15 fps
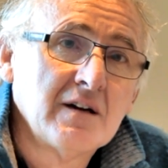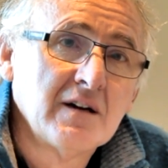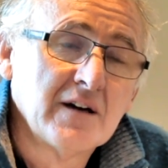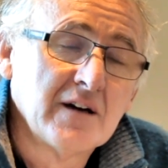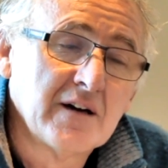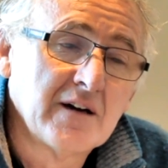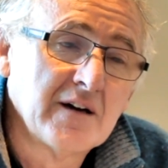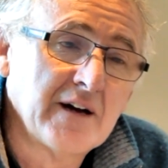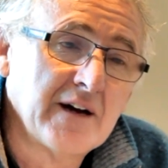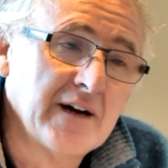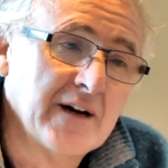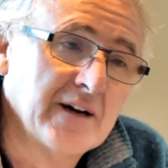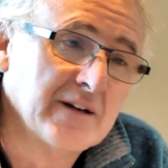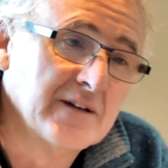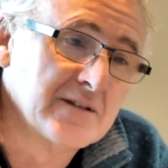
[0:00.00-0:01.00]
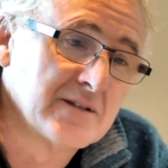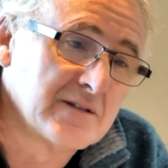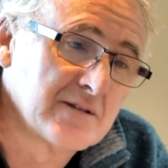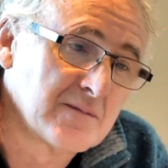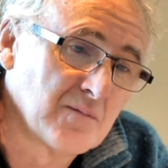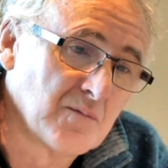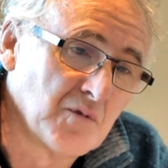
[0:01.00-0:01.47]
and
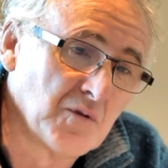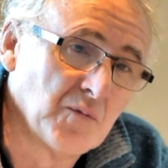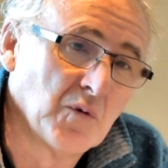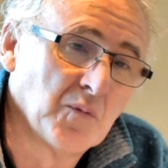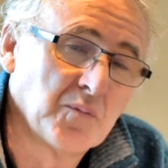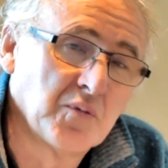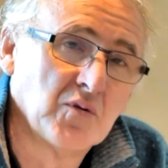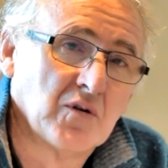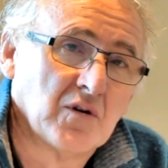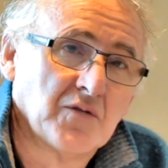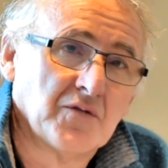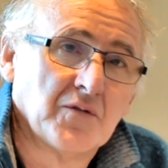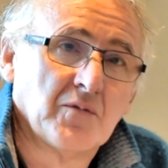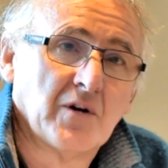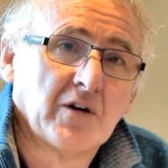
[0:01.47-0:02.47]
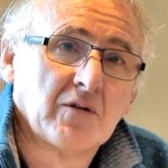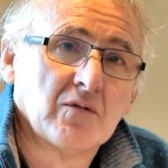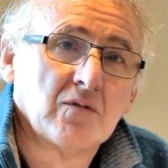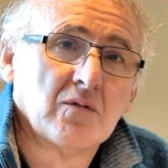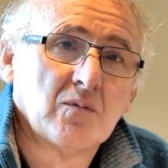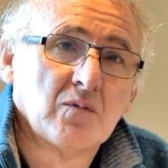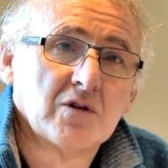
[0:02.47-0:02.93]
we will put on the
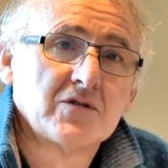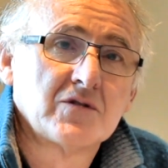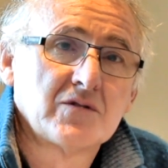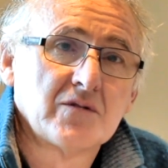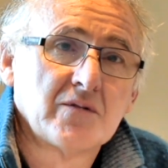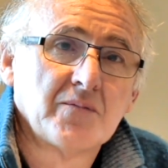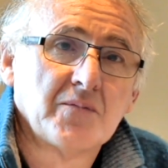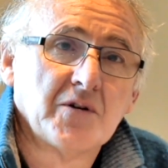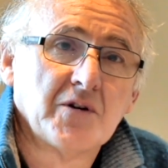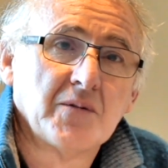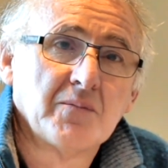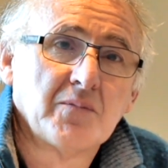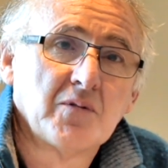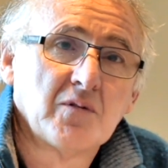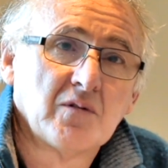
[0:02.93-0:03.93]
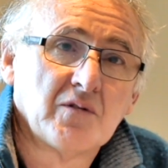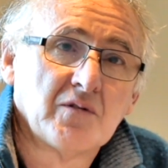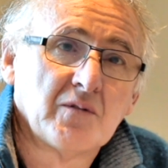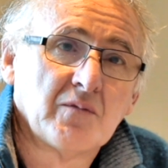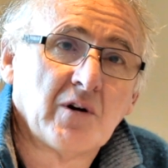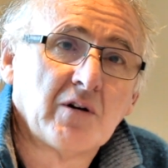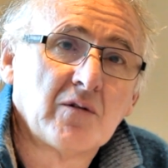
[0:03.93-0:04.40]
record what should have been put on the
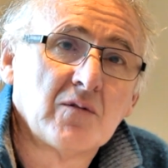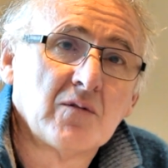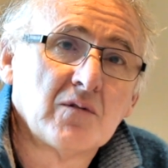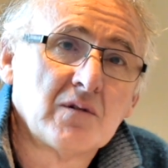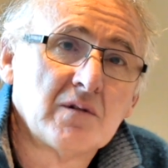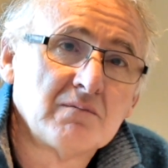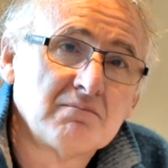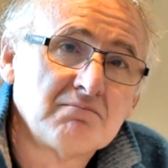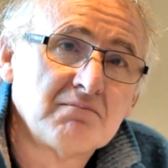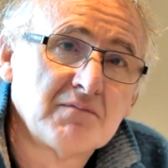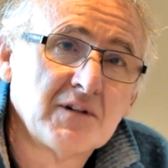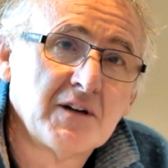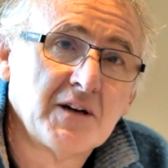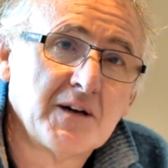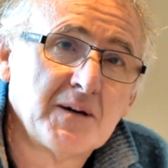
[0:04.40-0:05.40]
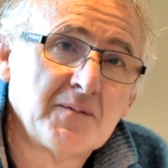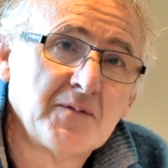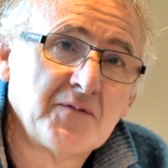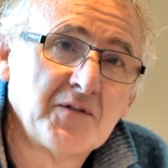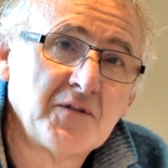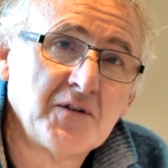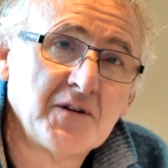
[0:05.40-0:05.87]
record a
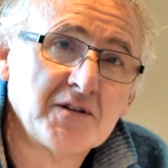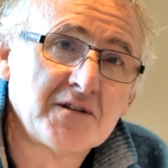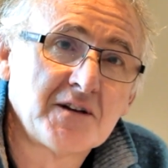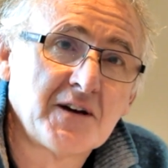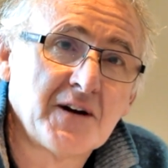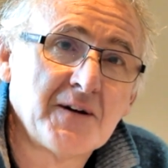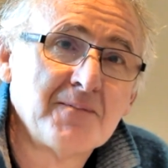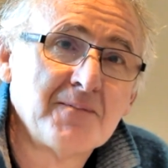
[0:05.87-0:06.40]
few years ago.